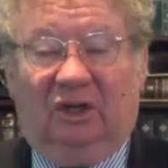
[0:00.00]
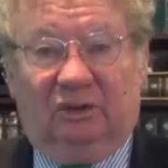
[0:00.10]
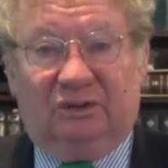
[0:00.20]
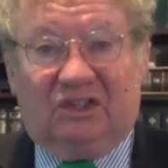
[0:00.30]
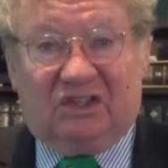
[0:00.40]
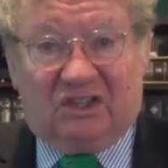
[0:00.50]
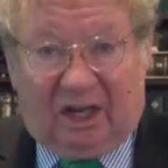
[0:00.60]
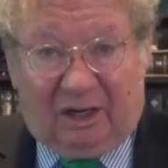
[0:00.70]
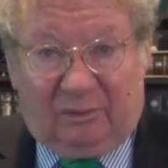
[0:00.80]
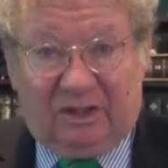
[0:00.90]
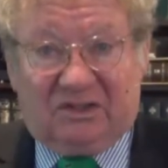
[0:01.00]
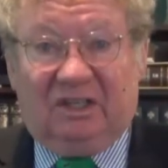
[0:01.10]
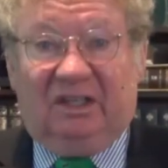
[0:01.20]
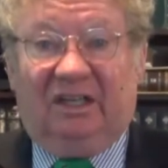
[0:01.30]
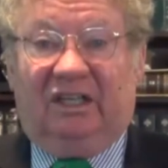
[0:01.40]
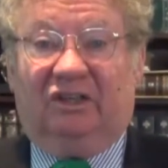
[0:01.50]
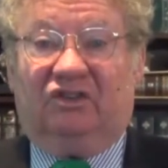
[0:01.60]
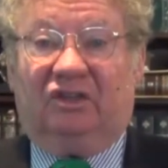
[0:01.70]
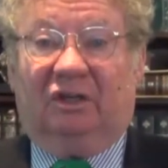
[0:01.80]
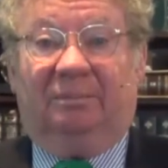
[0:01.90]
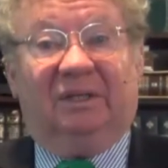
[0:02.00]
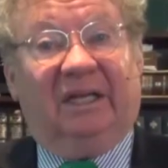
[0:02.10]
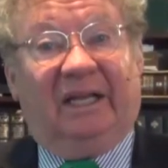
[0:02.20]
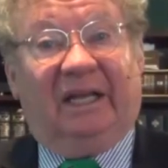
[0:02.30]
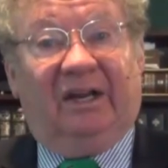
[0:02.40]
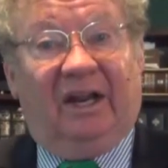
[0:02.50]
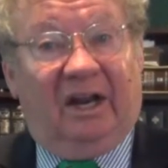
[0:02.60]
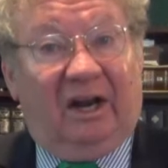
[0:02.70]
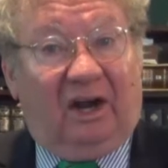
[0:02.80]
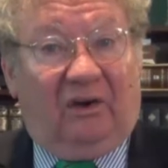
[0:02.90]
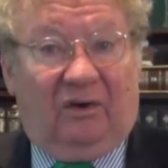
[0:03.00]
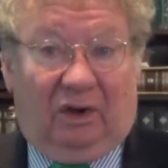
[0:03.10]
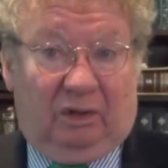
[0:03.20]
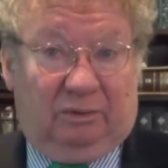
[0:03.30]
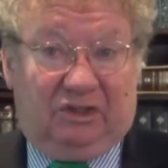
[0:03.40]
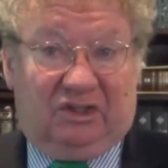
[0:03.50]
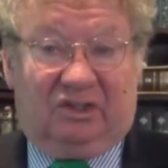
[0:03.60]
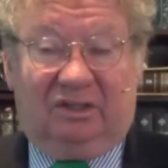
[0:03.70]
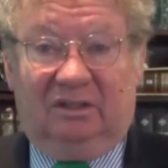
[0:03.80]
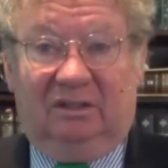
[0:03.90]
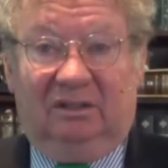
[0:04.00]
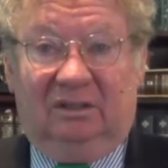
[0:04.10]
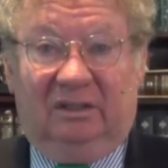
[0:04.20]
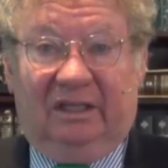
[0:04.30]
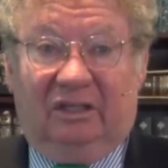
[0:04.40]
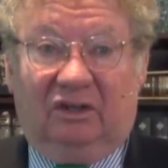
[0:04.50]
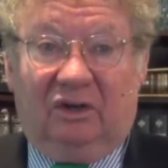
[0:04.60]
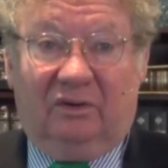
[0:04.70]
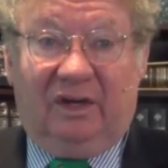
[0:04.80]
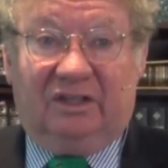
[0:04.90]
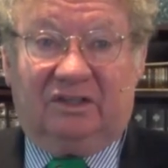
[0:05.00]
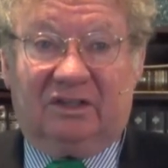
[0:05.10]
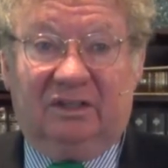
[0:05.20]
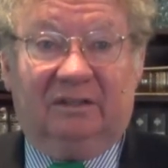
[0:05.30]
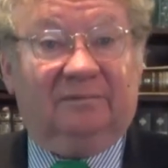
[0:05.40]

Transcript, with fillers: Osiris in Egypt, and Eros in Greece,